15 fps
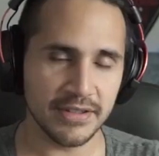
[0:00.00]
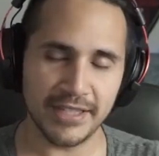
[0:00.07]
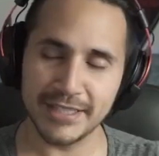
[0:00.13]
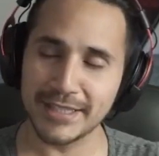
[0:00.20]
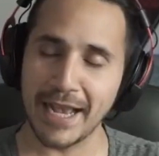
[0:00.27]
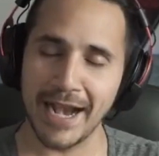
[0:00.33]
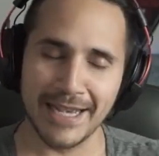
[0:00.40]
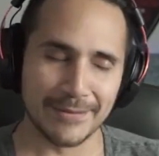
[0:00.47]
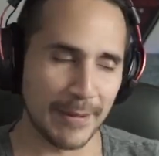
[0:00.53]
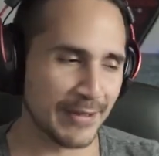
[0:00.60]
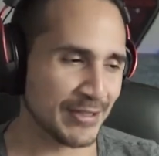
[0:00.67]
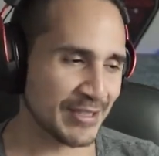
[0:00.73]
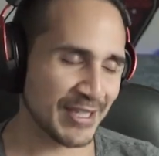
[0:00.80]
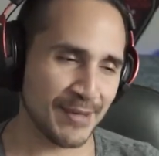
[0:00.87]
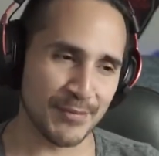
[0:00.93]
These
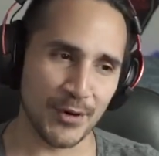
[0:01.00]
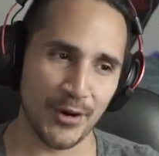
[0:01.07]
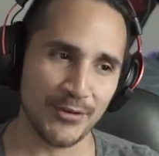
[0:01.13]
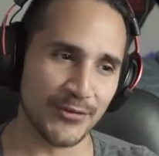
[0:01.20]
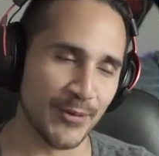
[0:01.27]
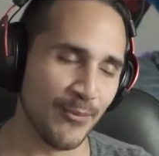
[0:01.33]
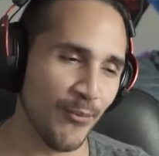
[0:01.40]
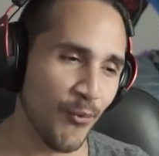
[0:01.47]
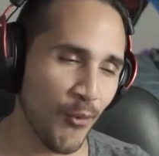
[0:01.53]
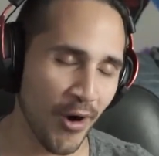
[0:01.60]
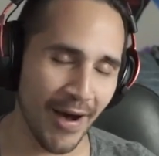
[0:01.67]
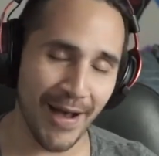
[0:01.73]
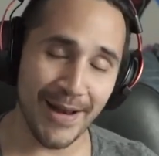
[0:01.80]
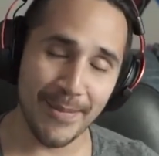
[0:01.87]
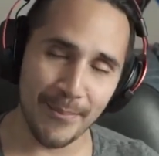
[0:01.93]
guys, man, just keep going from
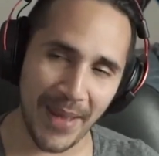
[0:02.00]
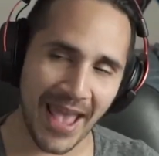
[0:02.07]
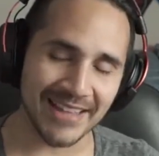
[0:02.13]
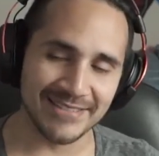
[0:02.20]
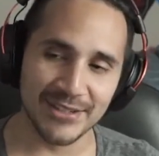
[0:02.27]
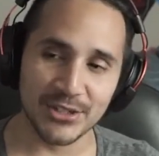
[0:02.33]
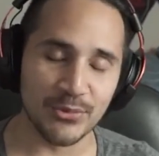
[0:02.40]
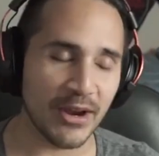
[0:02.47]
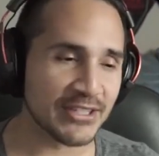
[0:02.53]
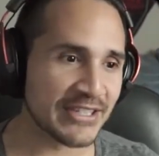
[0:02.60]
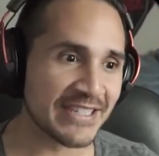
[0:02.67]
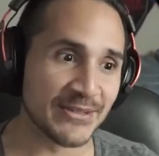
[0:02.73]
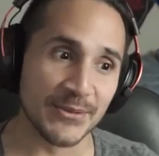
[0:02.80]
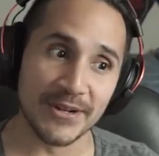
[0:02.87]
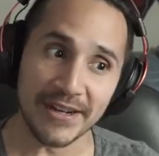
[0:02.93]
one bad
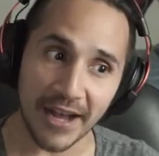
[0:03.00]
situation to